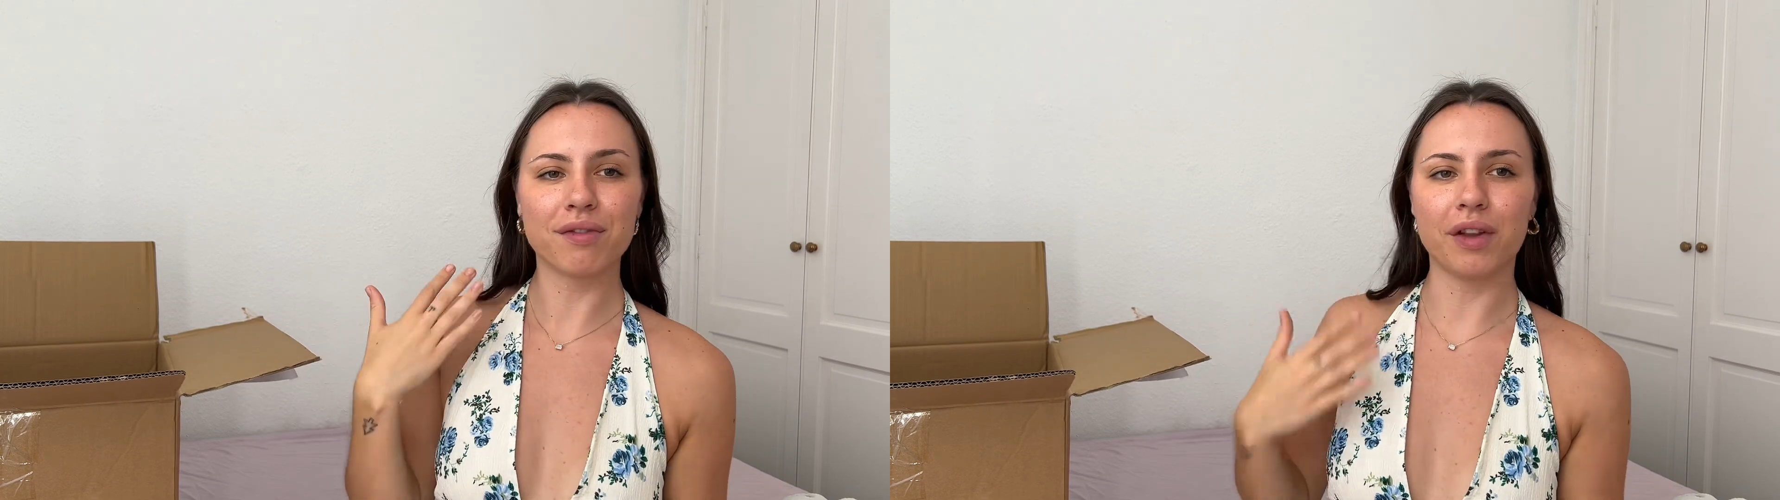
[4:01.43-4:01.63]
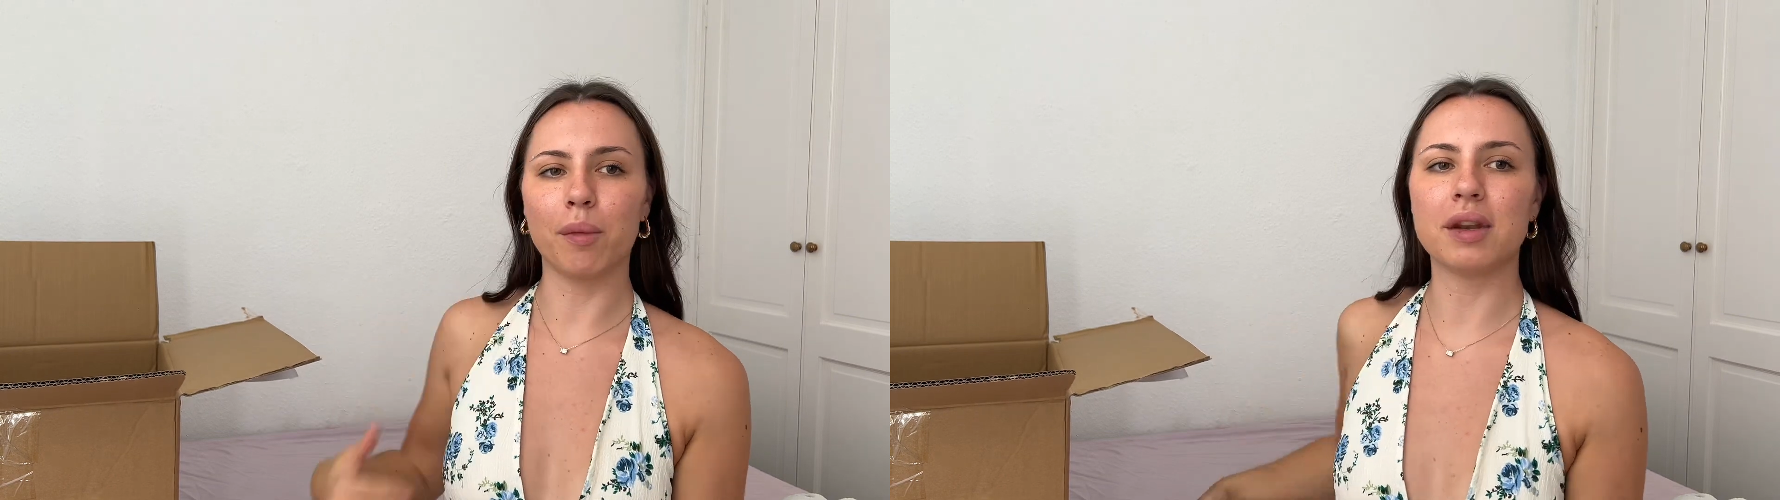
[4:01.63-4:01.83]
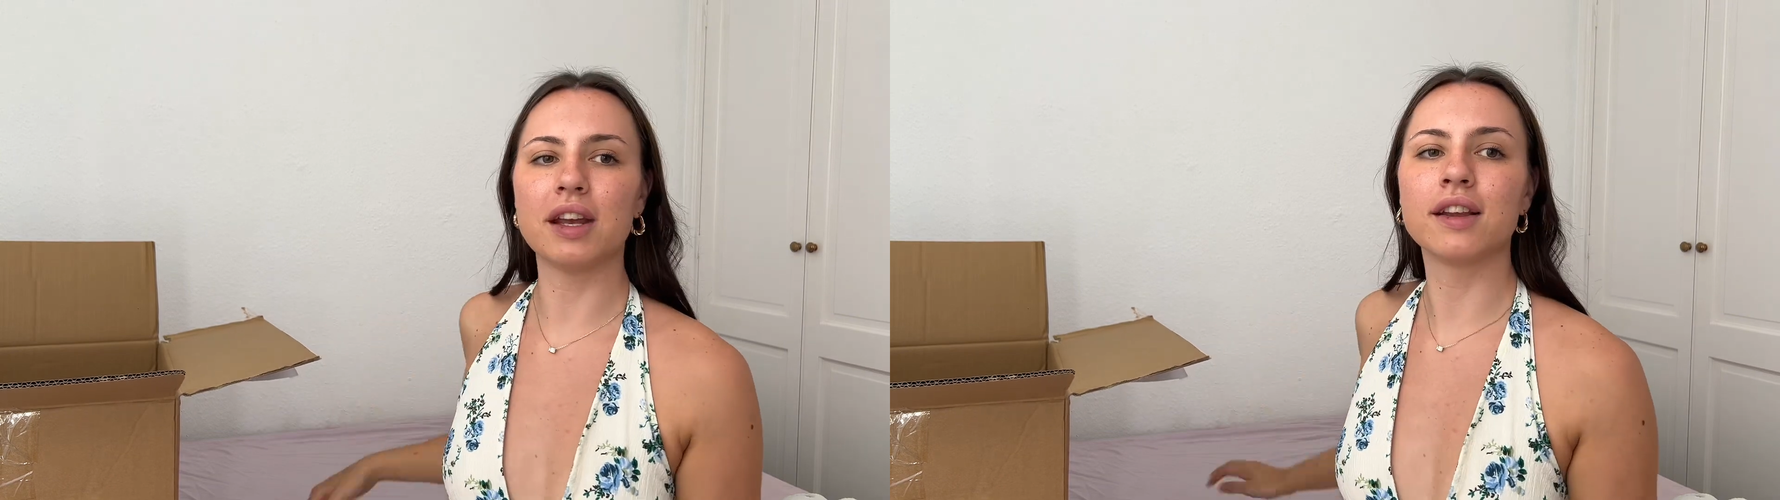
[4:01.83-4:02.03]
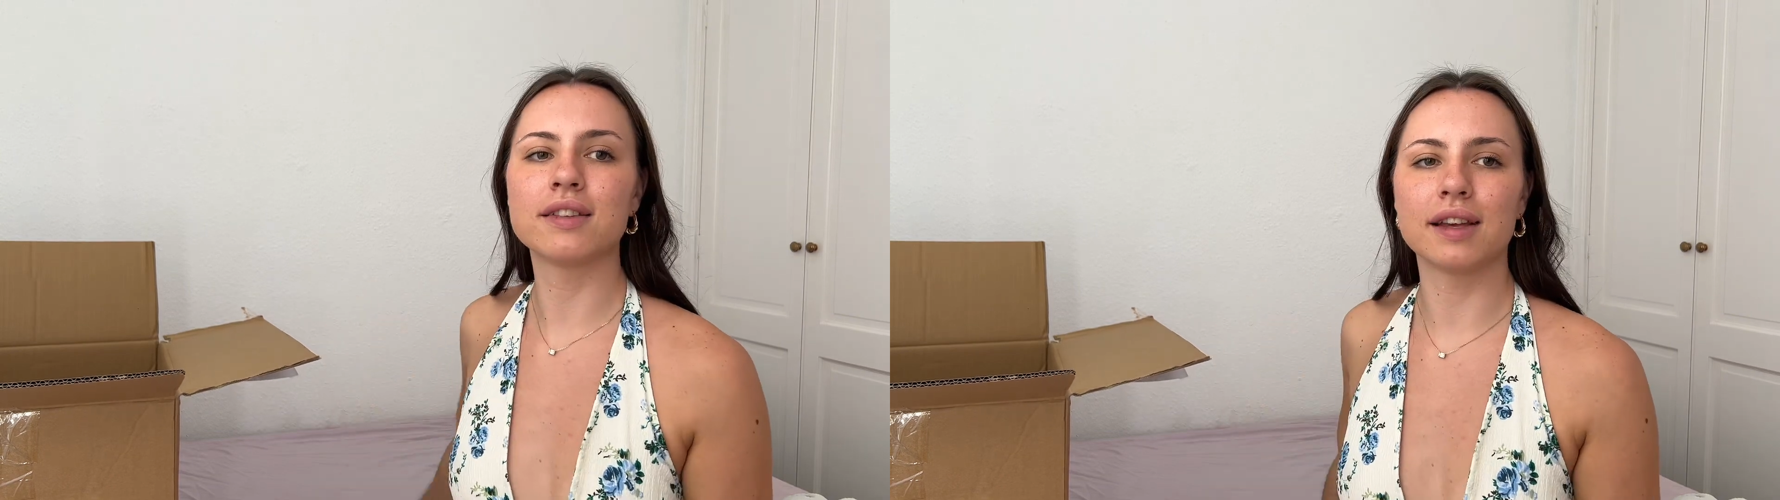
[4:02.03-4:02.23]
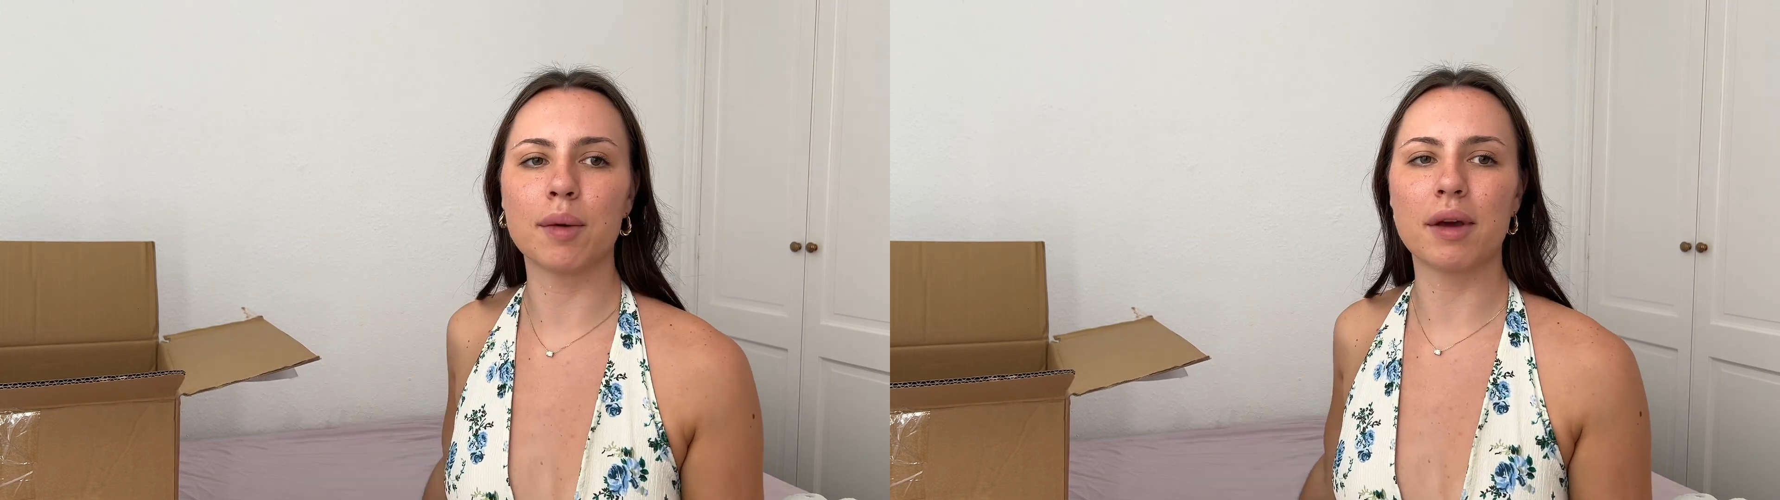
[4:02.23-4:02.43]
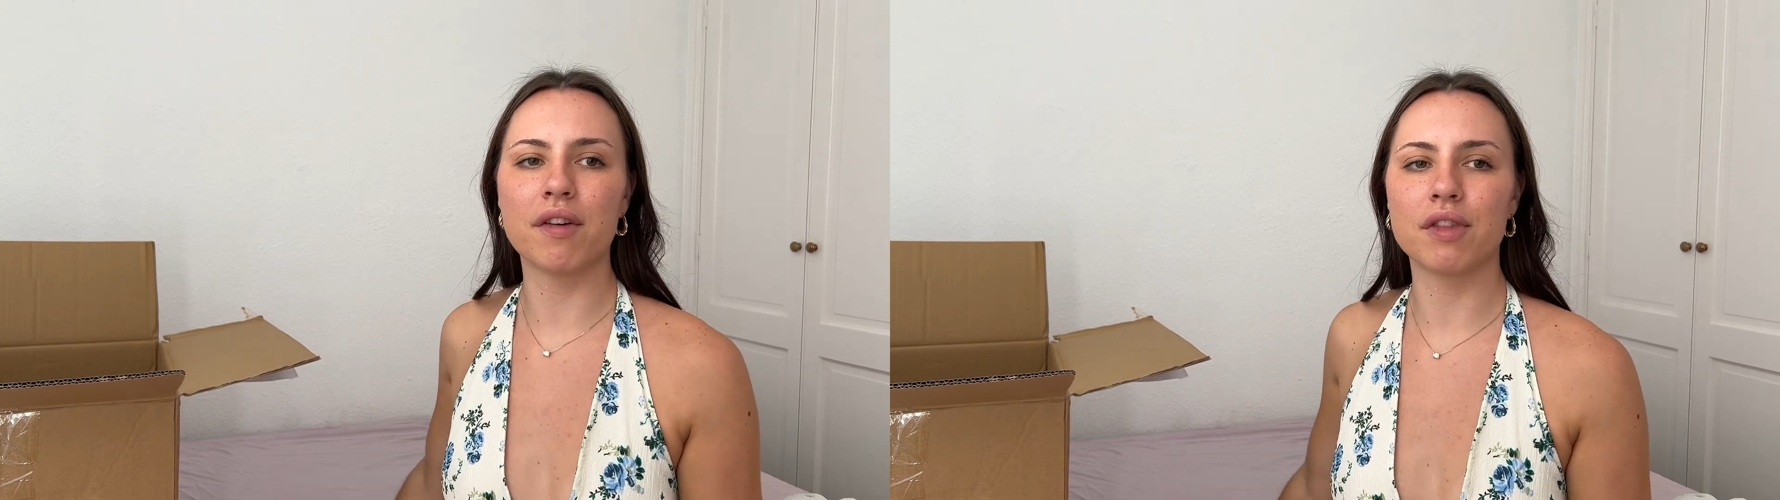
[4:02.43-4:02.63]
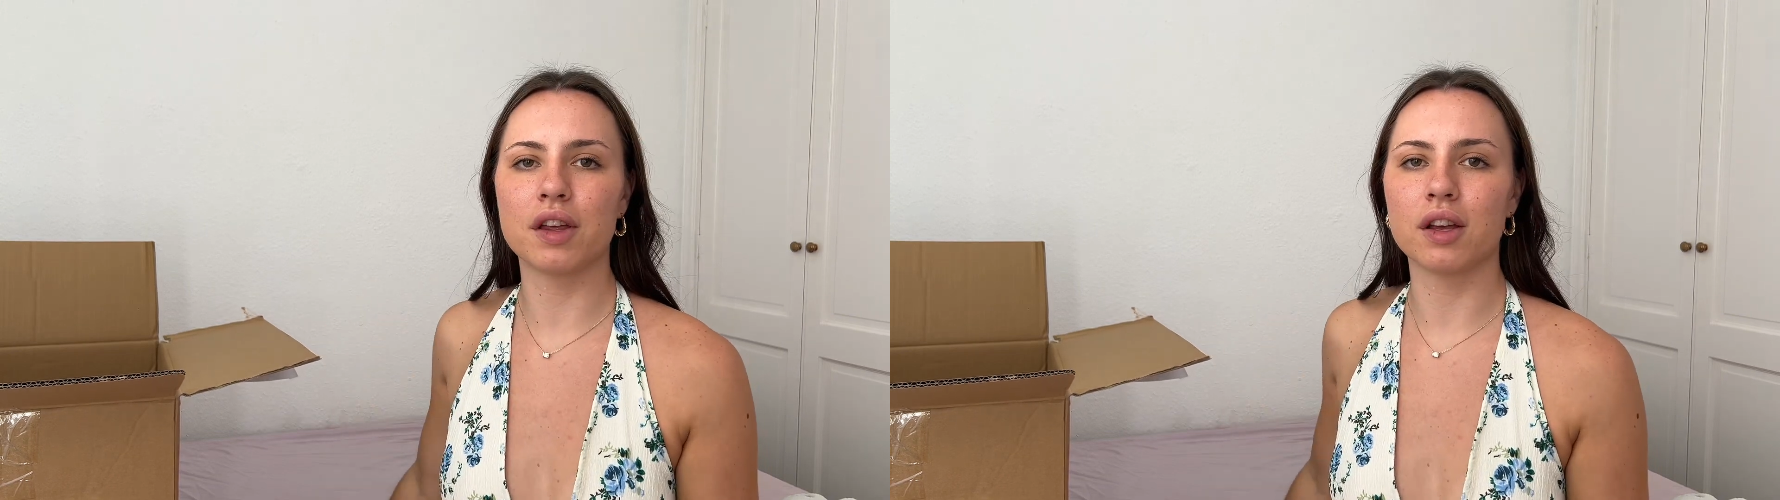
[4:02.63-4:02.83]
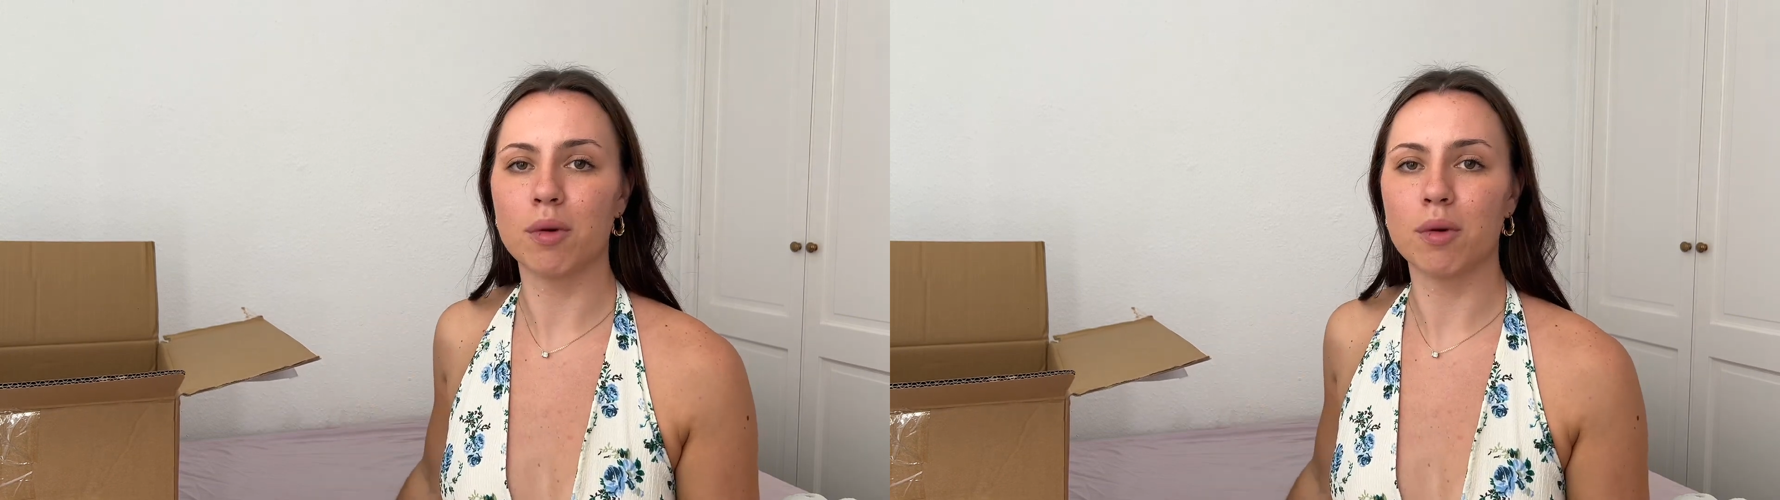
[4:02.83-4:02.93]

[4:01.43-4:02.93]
filming you can see a bit of the